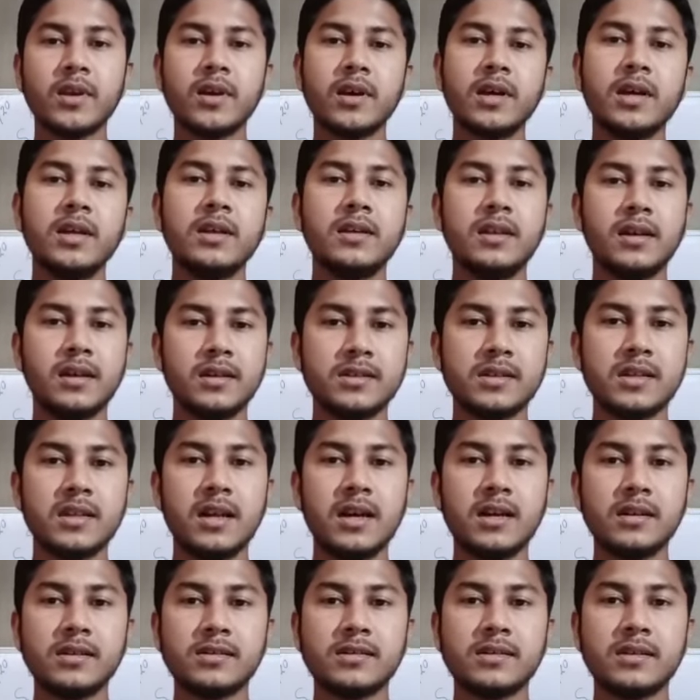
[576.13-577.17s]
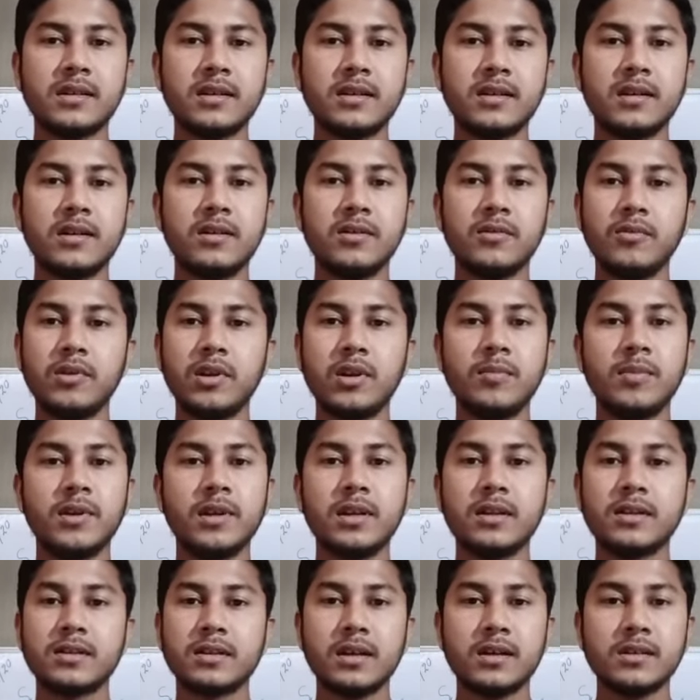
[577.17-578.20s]
In next class we'll be
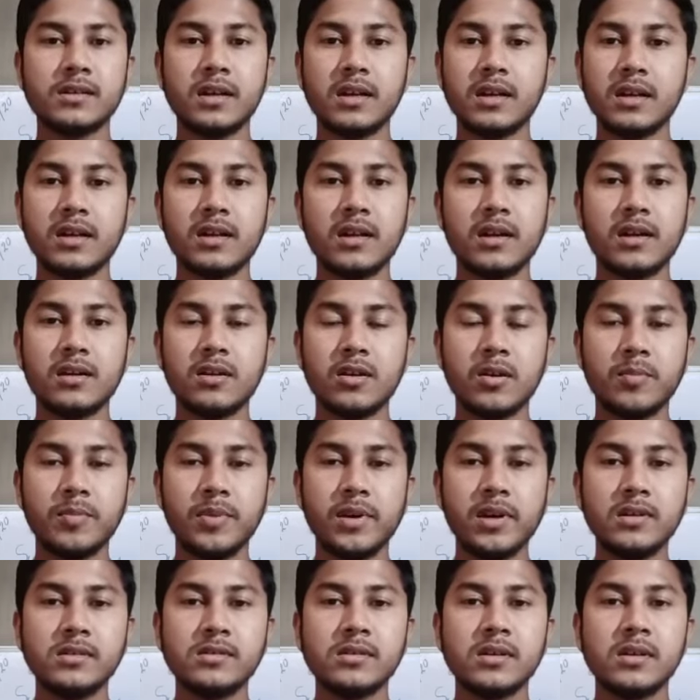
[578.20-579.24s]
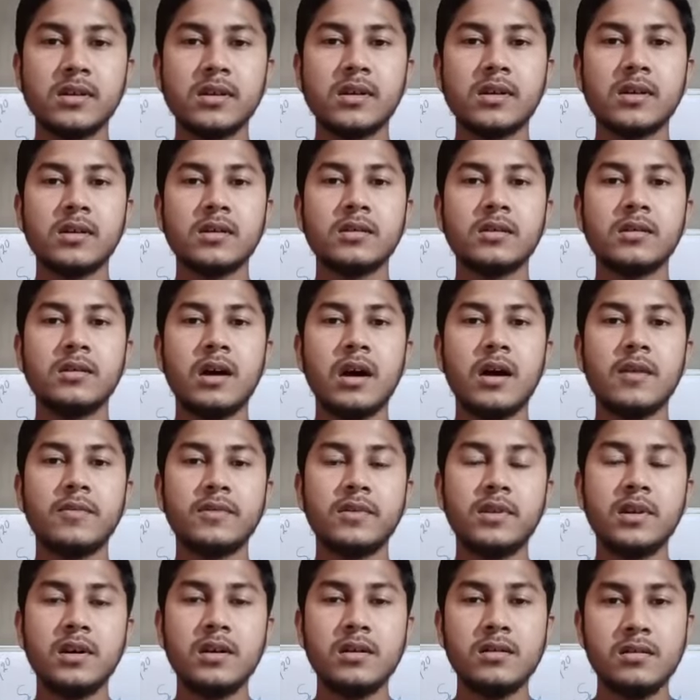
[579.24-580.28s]
discuss another topics. So
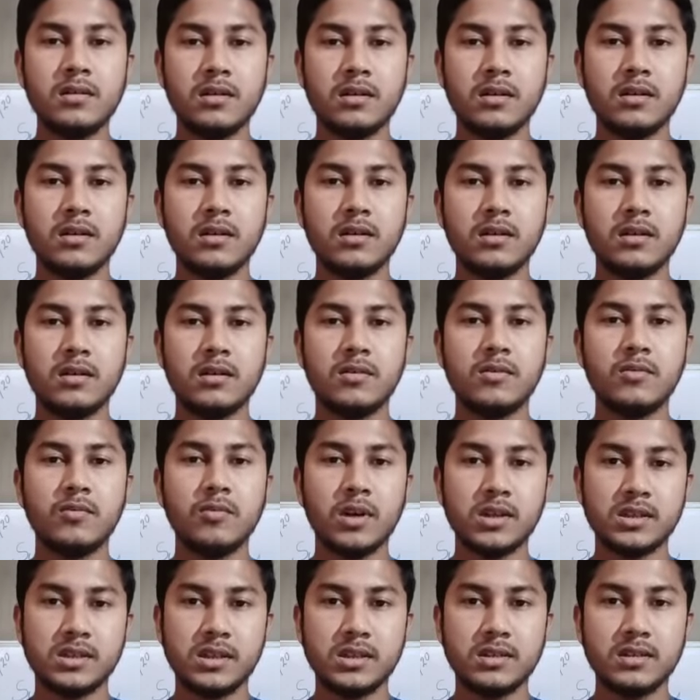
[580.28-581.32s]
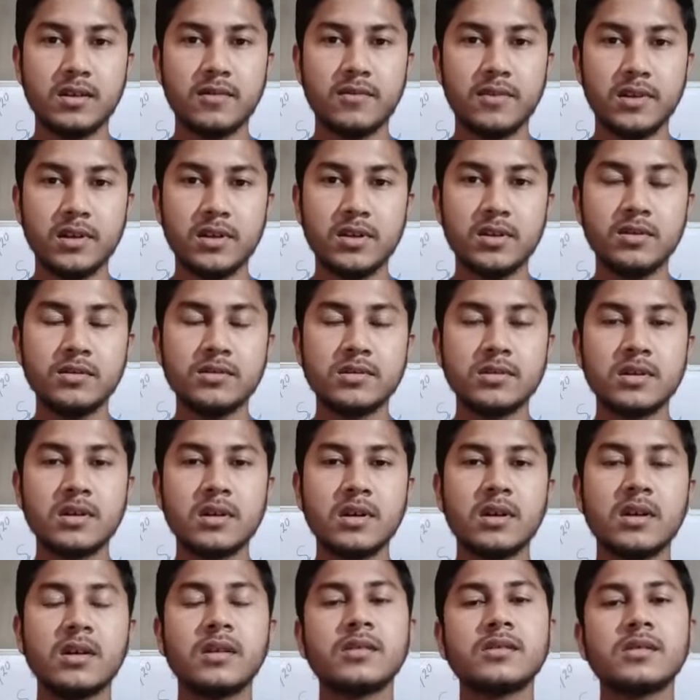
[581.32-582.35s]
after watching the videos,
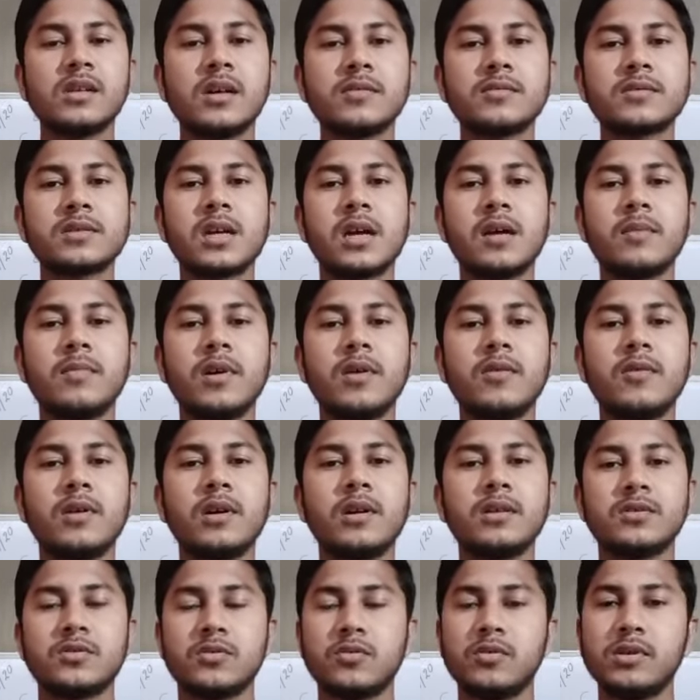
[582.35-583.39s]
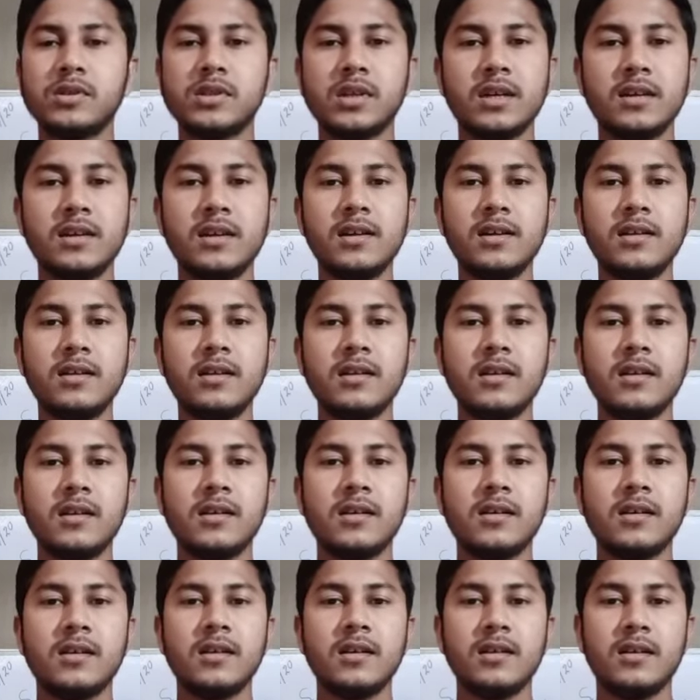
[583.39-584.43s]
subscribe our school channel,
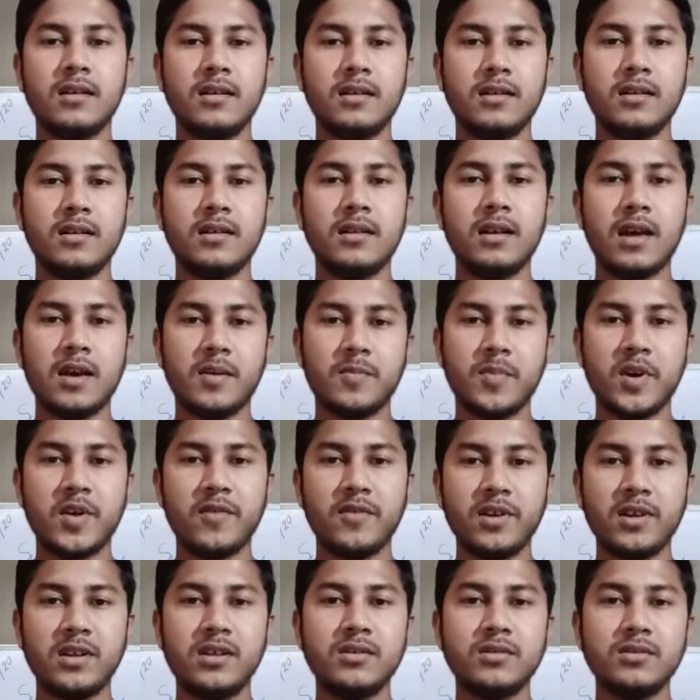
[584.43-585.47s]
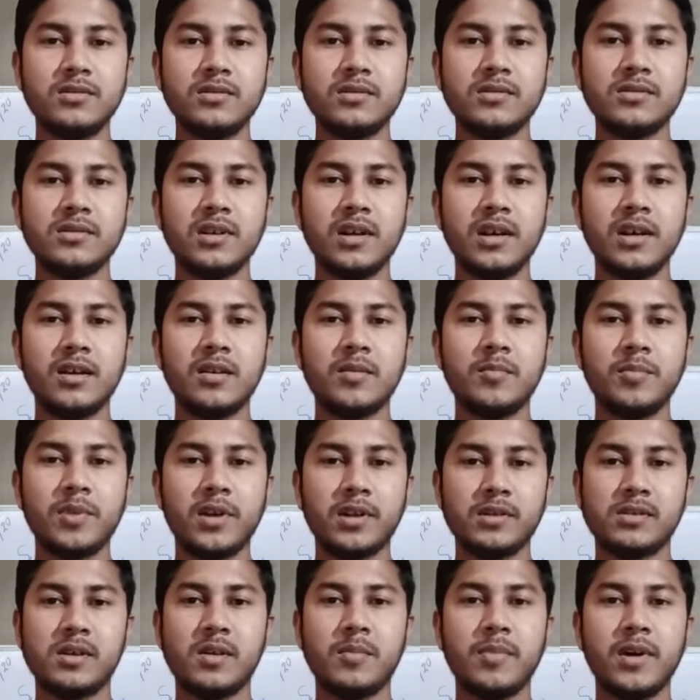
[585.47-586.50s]
like my videos, and
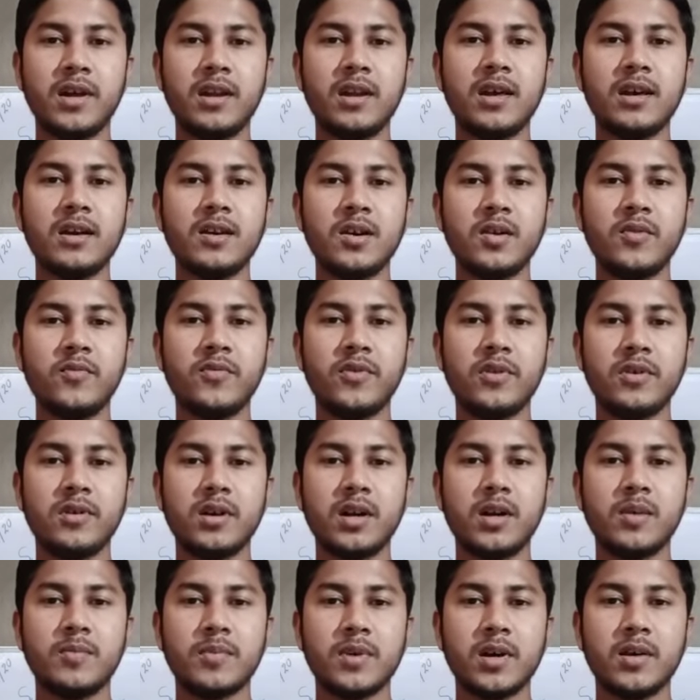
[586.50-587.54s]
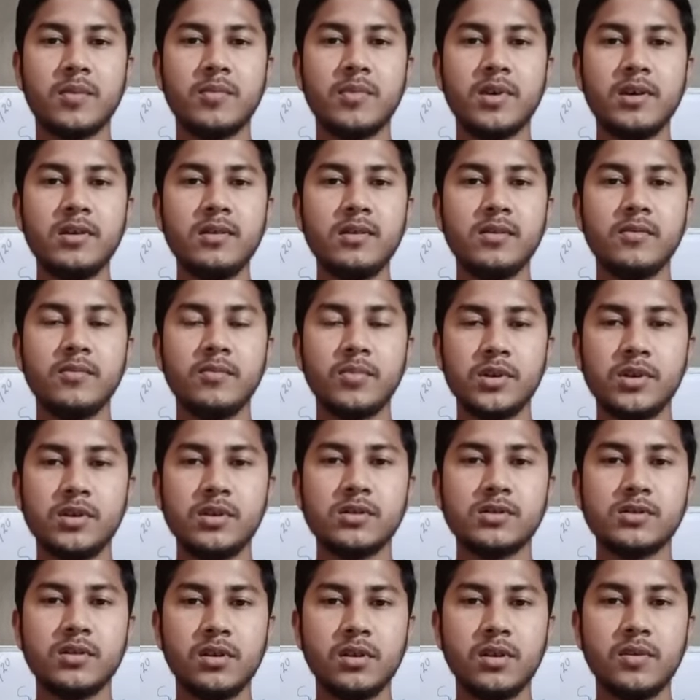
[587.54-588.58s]
press the bell icon for upcoming
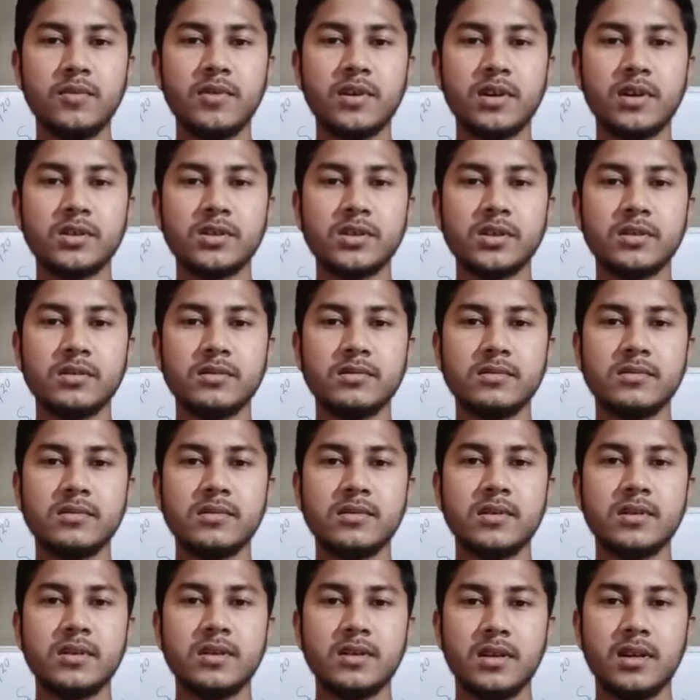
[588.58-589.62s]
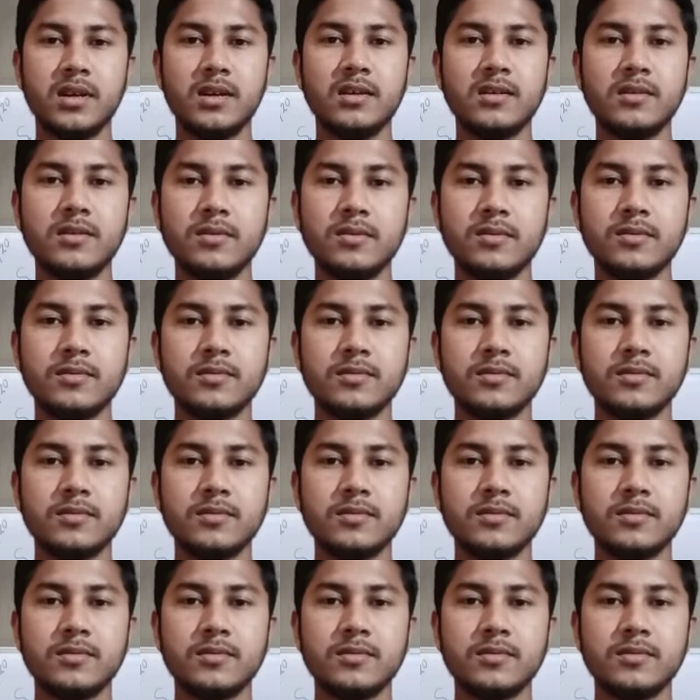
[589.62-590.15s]
videos notification. Thank you.